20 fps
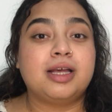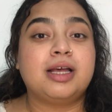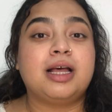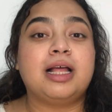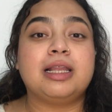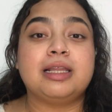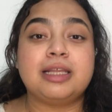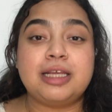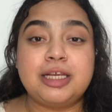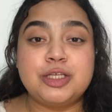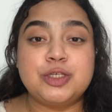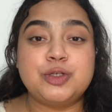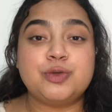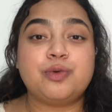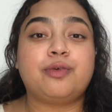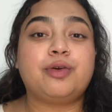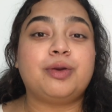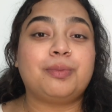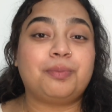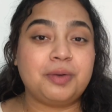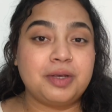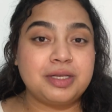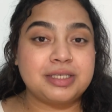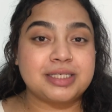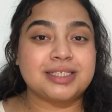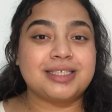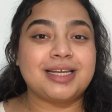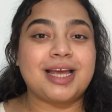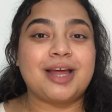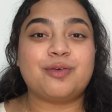A link to a
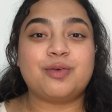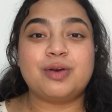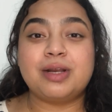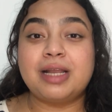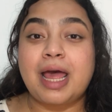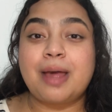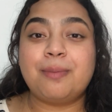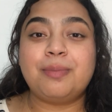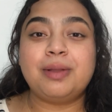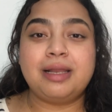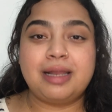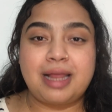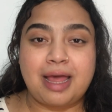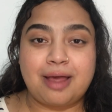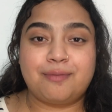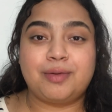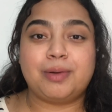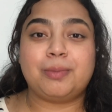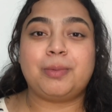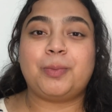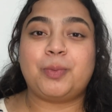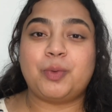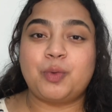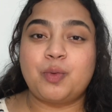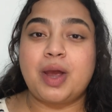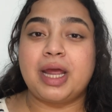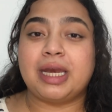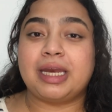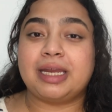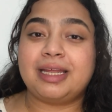reputed and reliable lab will be
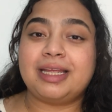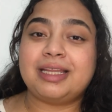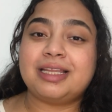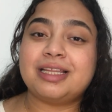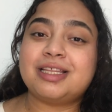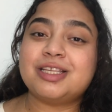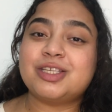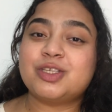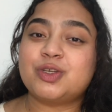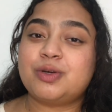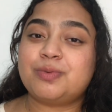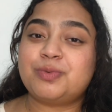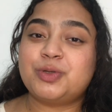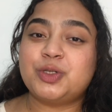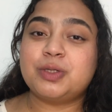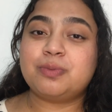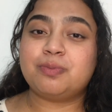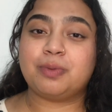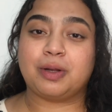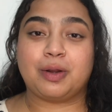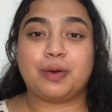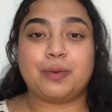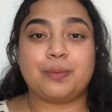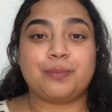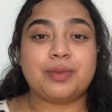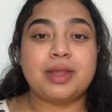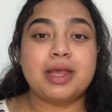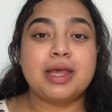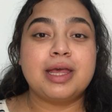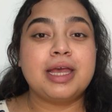provided in the description below.
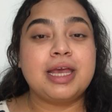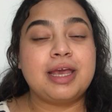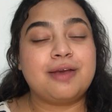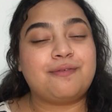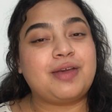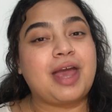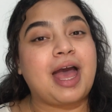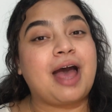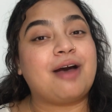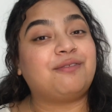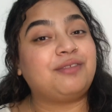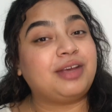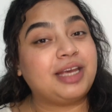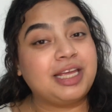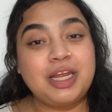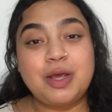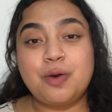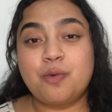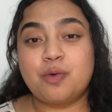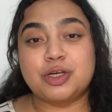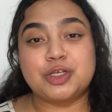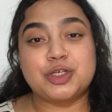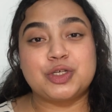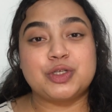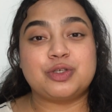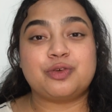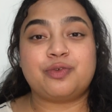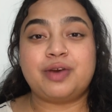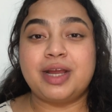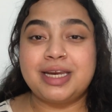If you have any questions
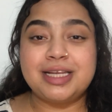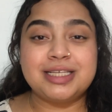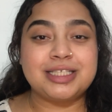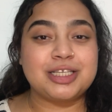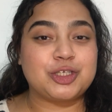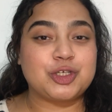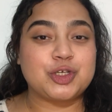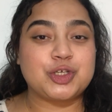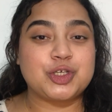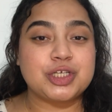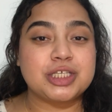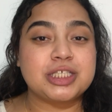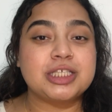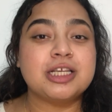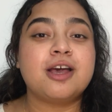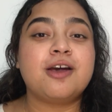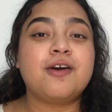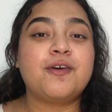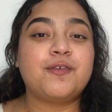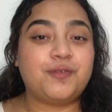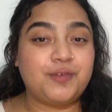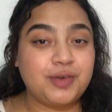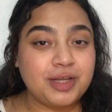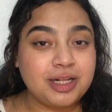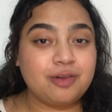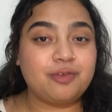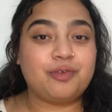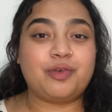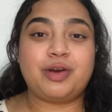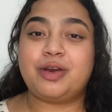or any suggestions,
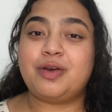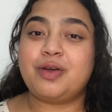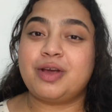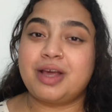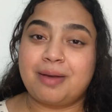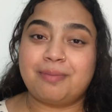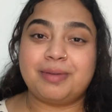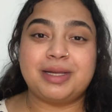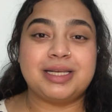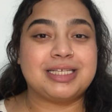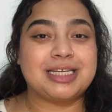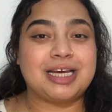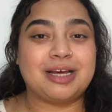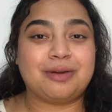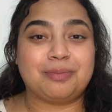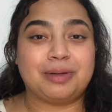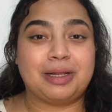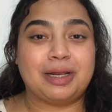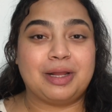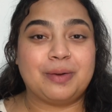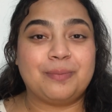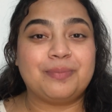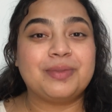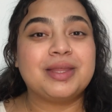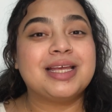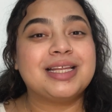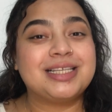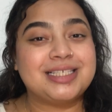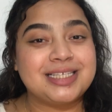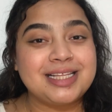feel free to comment down below.
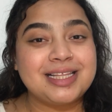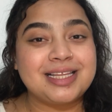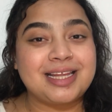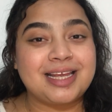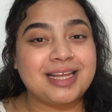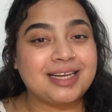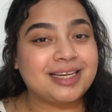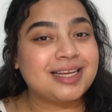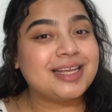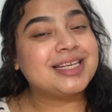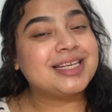Till then,